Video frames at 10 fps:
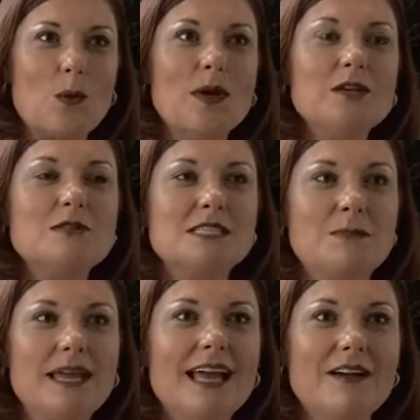When you
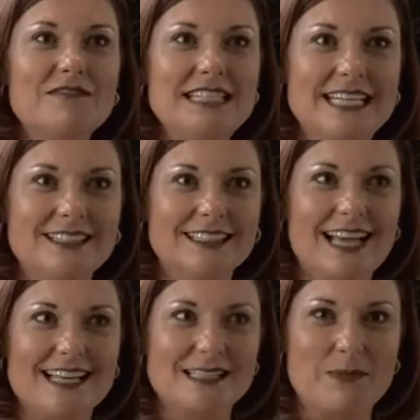speak of Neil
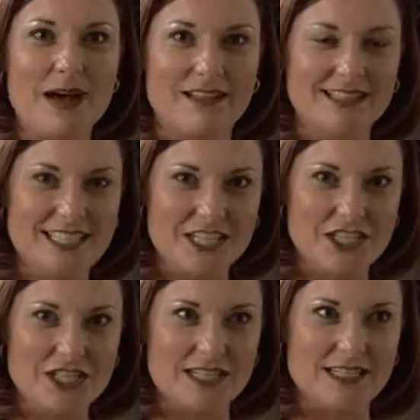as a
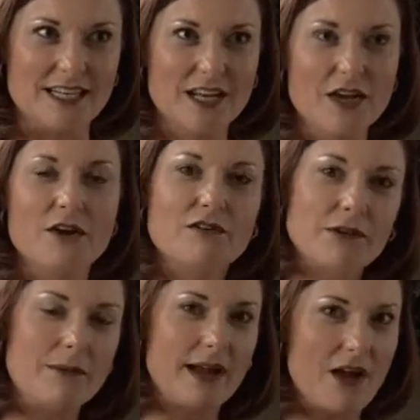politician,
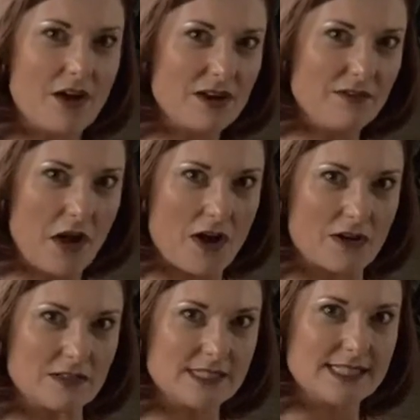from my heart of
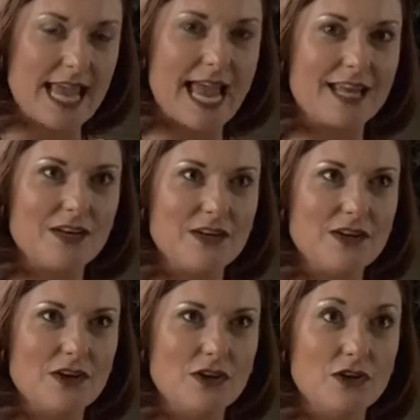hearts,
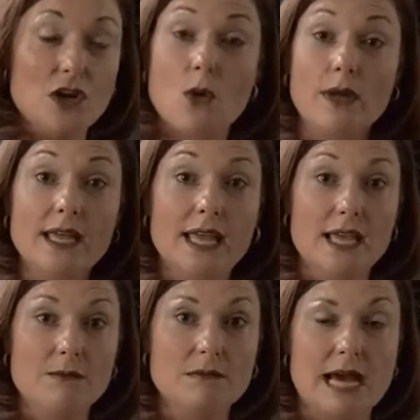and knowing
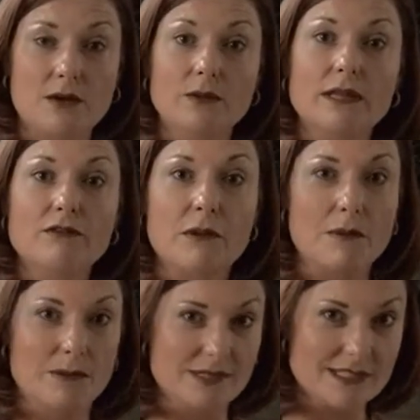him not only from
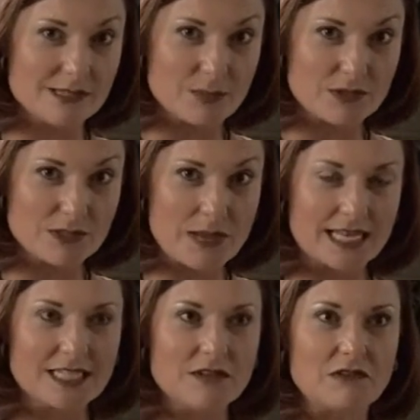a business
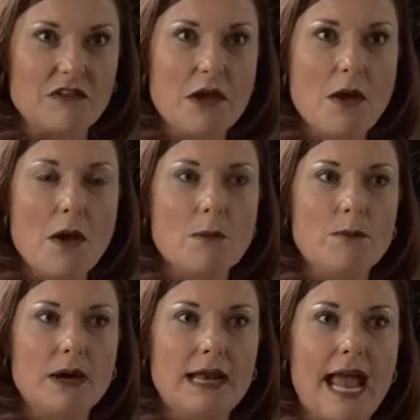perspective,
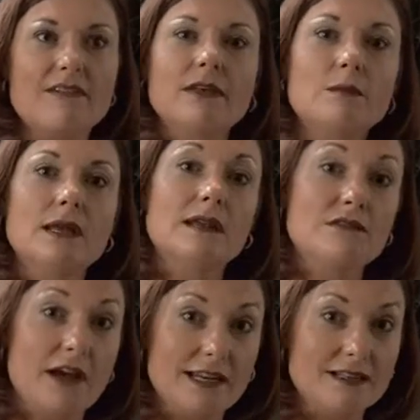but having been
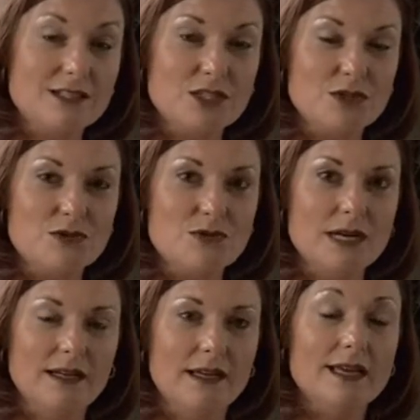invited to
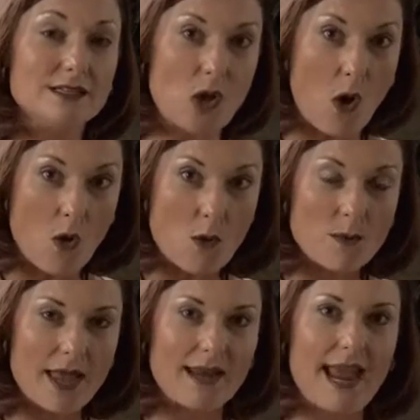his
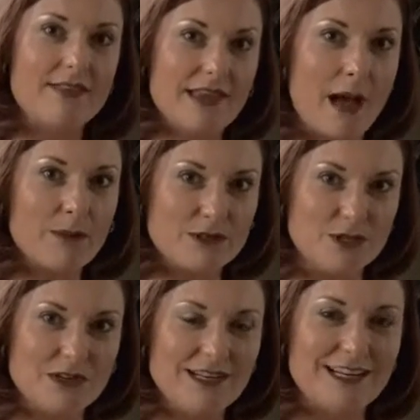home and had the
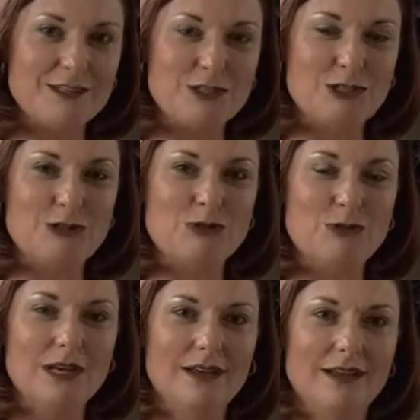opportunity to